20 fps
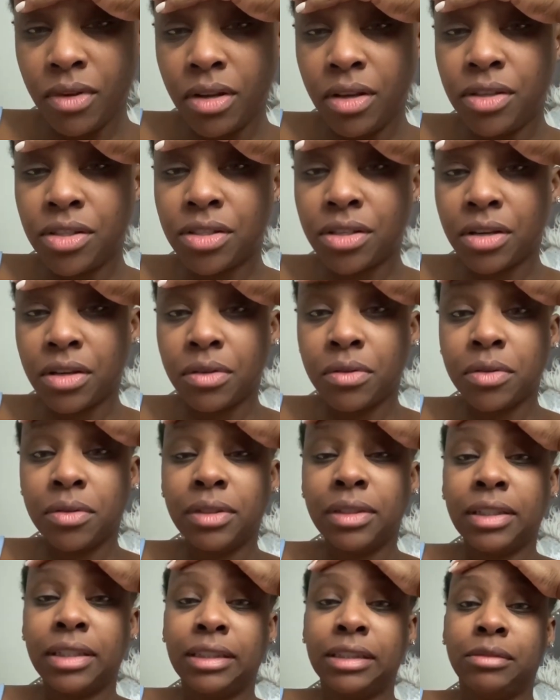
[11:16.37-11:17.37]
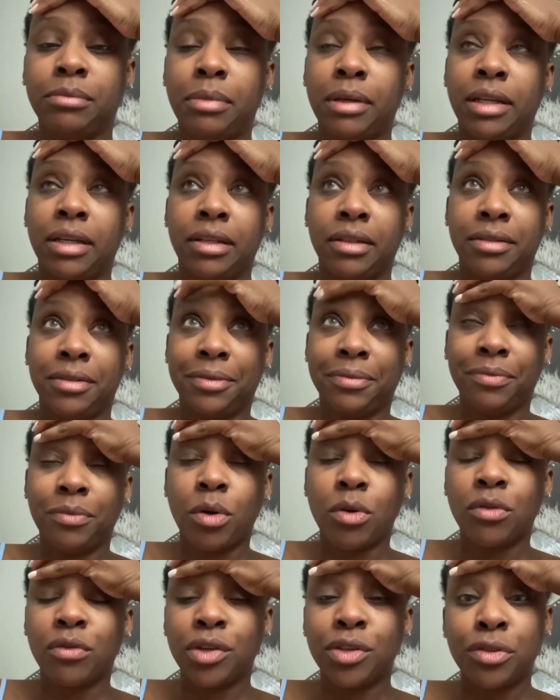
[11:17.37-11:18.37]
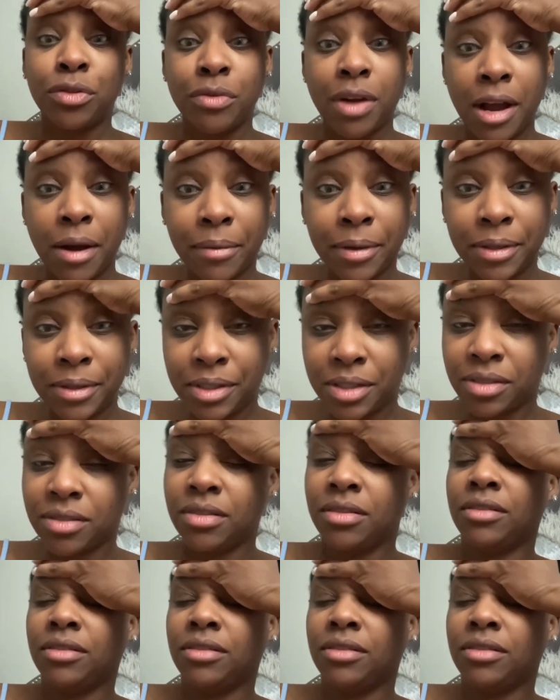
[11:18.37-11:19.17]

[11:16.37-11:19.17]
So it's been over 2 hours